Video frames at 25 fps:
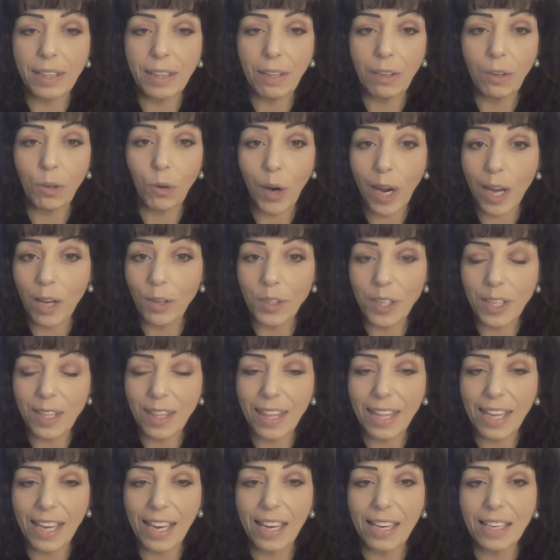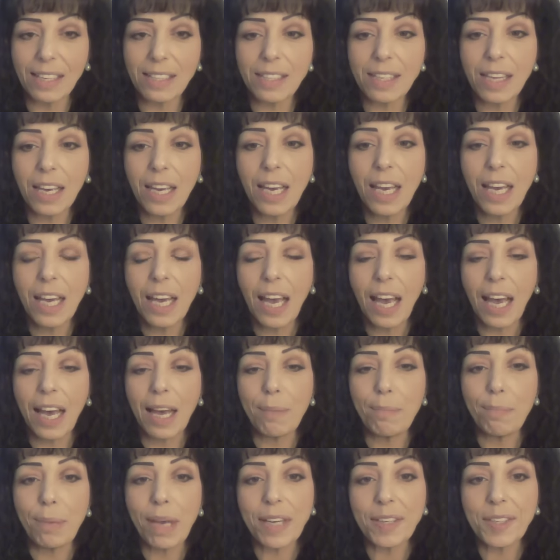grounded things.
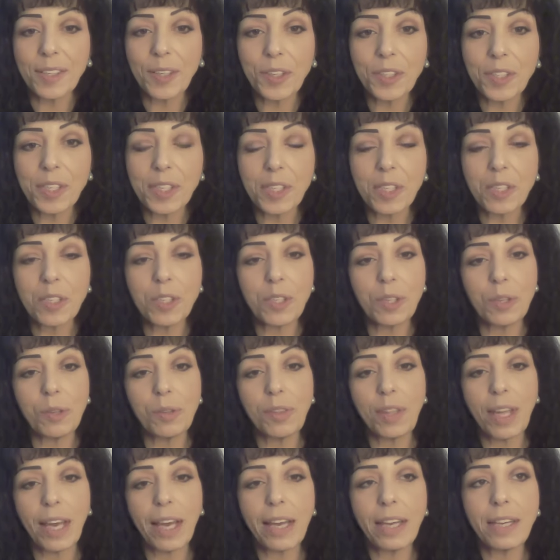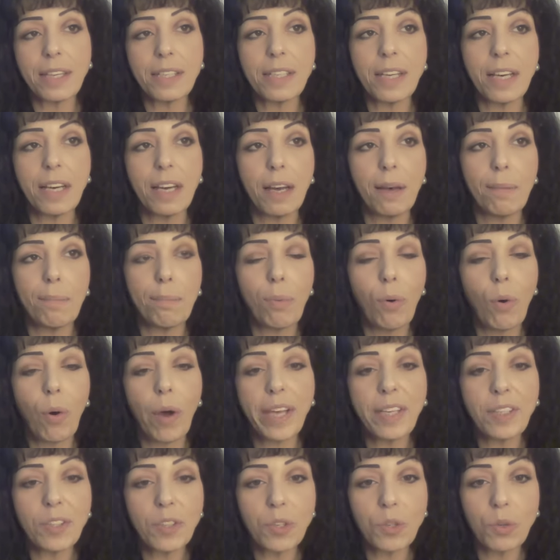And Pentacles is a suit that
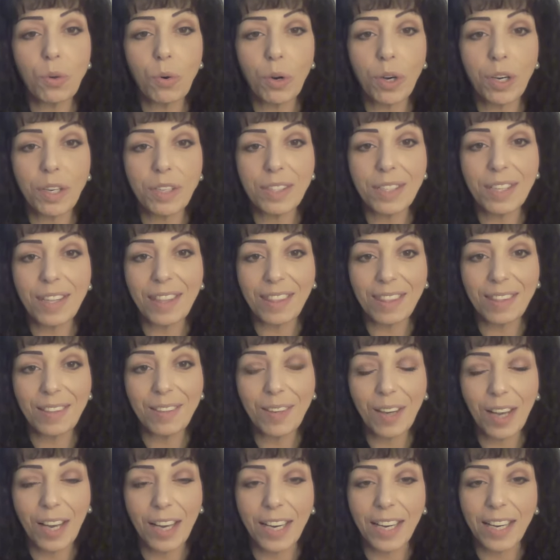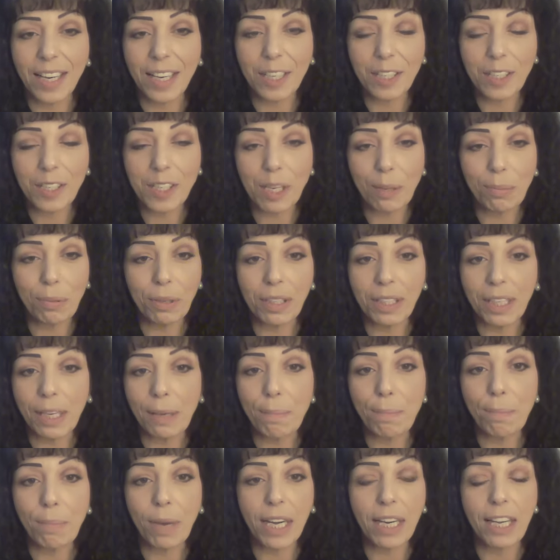points towards typically
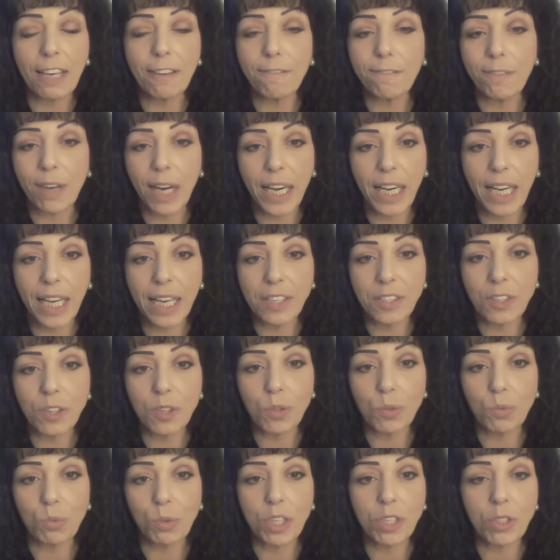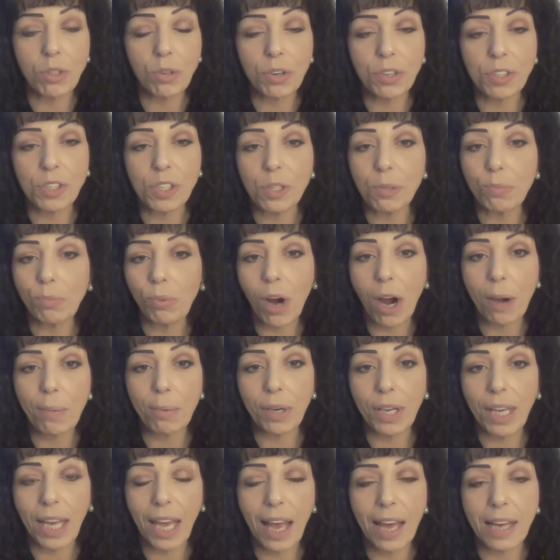money, finances, resources,
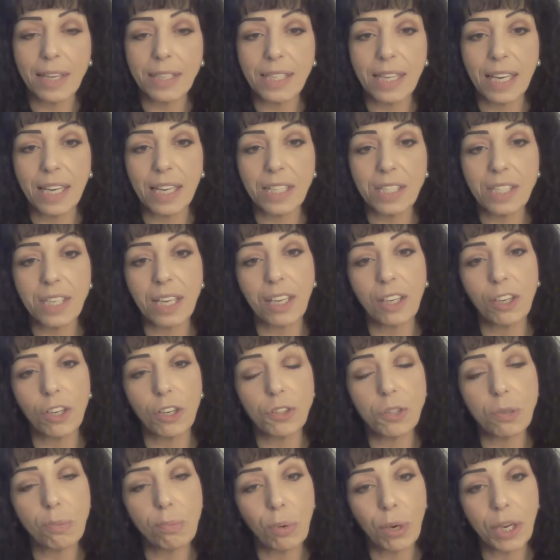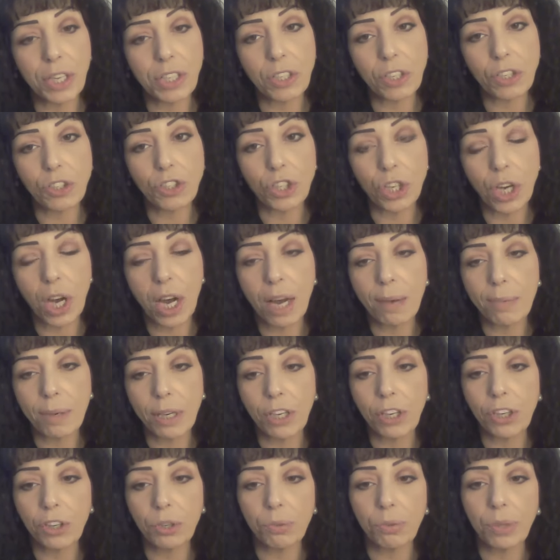property, assets. It can also point to job
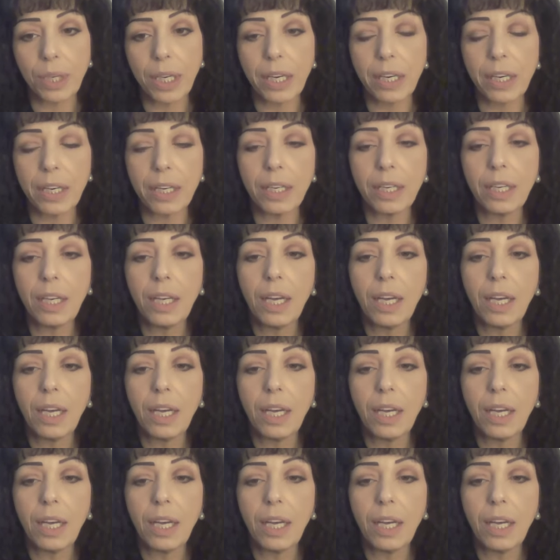and career.